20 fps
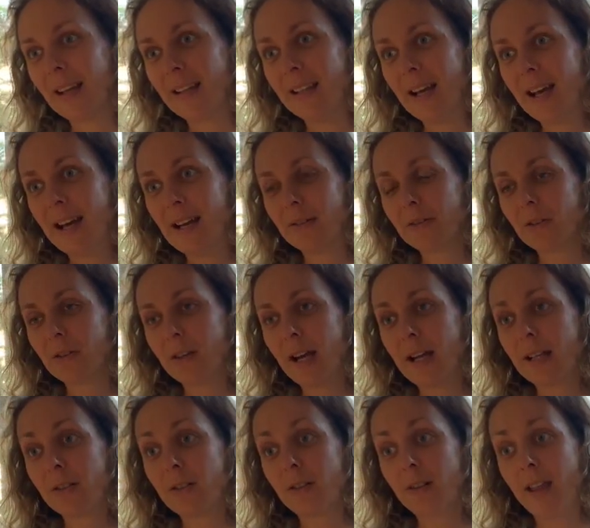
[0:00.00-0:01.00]
Yeah, it was
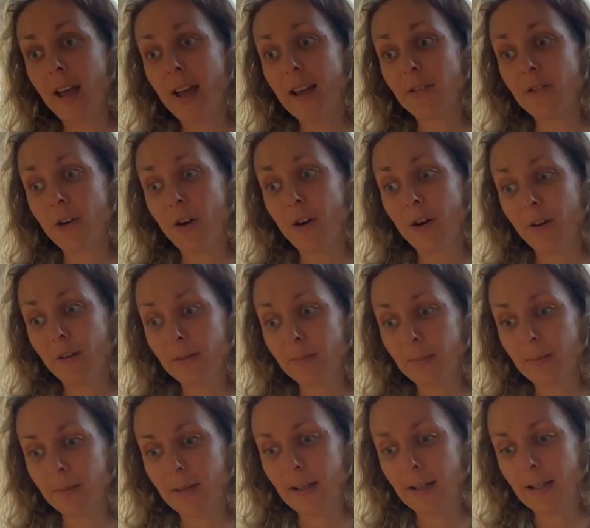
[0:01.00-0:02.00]
great. So that job,
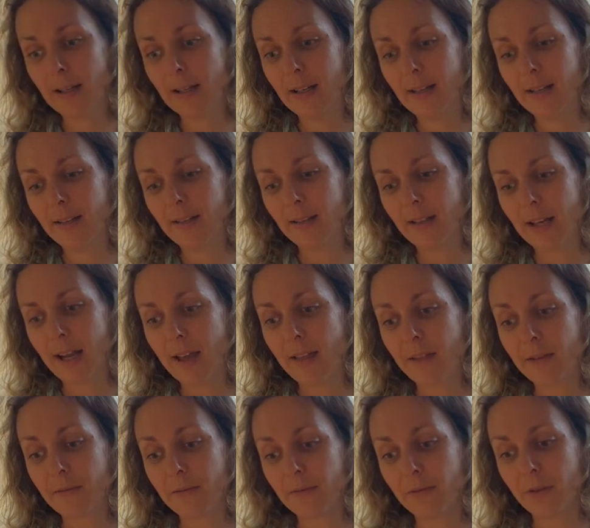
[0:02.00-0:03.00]
to get
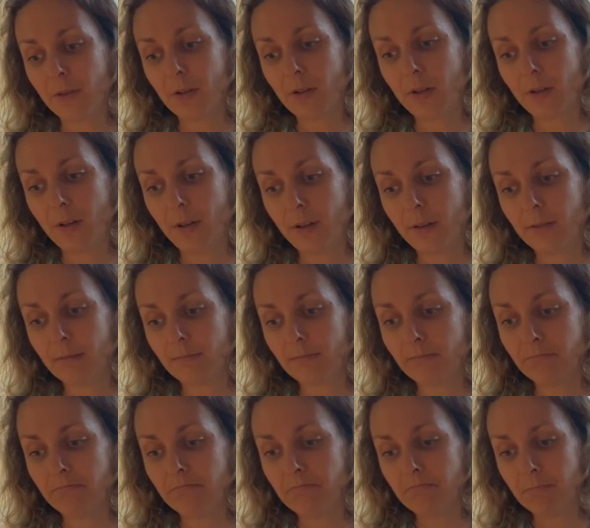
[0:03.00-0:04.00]
the floor
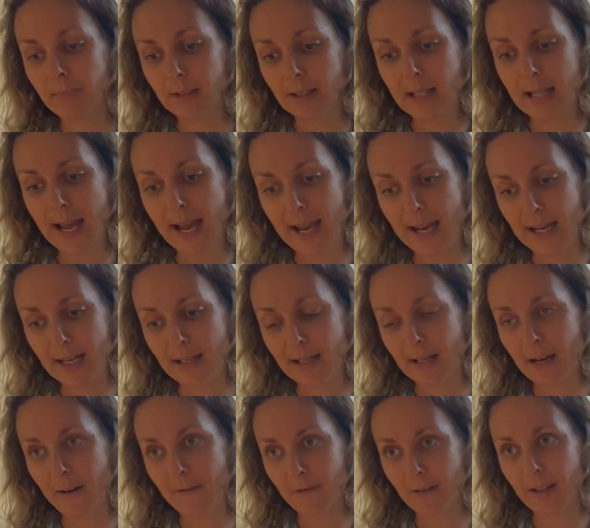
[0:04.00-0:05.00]
laid and
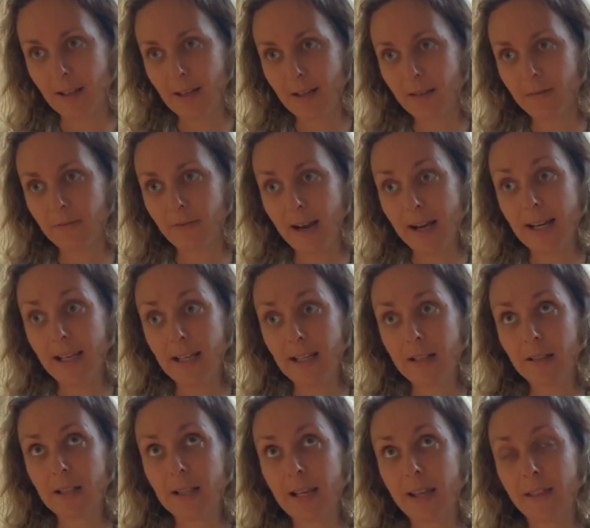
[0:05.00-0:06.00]
everything ready
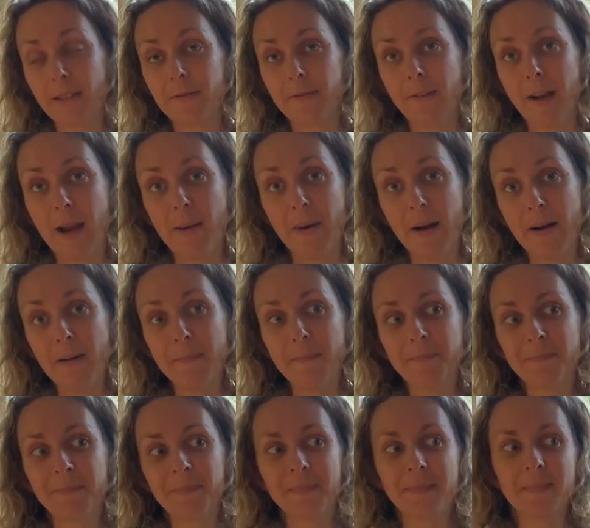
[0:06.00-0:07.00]
to get the frame up,
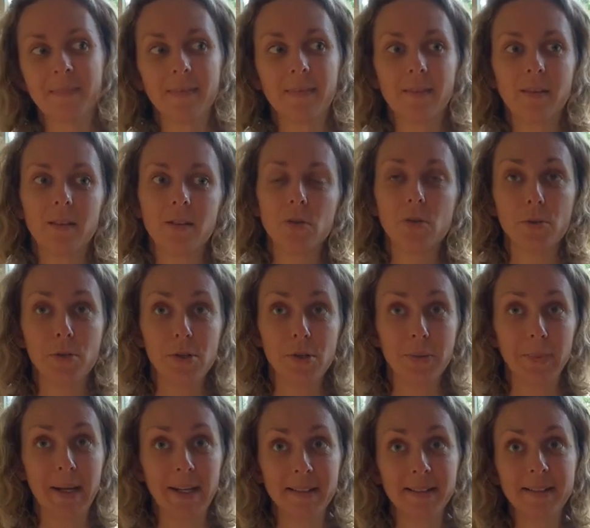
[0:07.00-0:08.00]
took 2
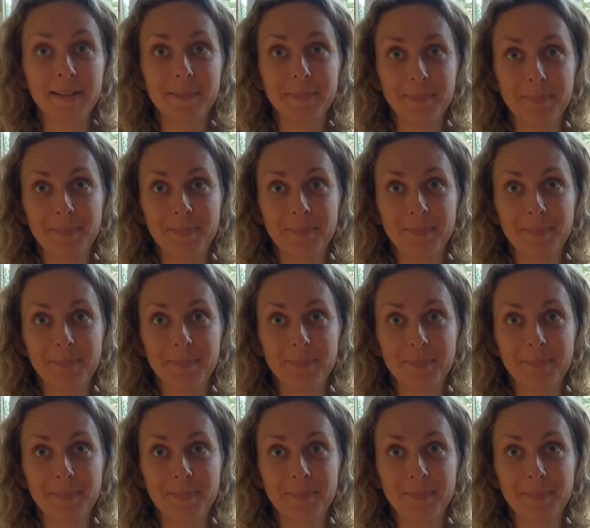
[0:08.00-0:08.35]
weeks.